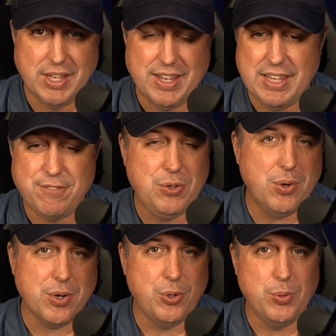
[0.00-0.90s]
If you
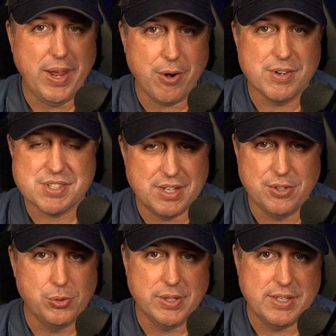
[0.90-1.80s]
don't know who Hera
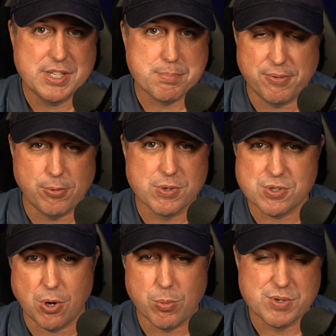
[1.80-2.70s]
Syndulla is before
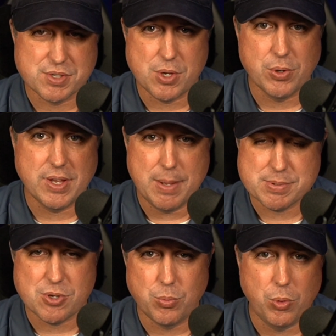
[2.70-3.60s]
Star Wars Ahsoka
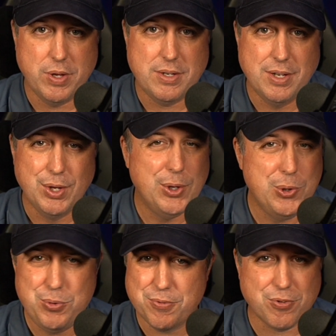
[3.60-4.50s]
Episode 1,
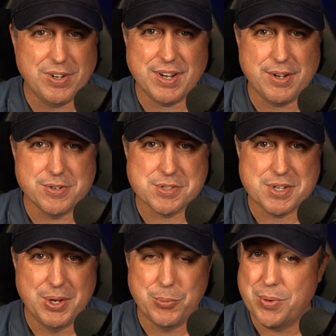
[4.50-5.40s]
who the freak cares?
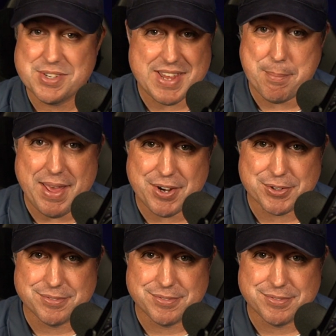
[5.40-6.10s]
What does that matter?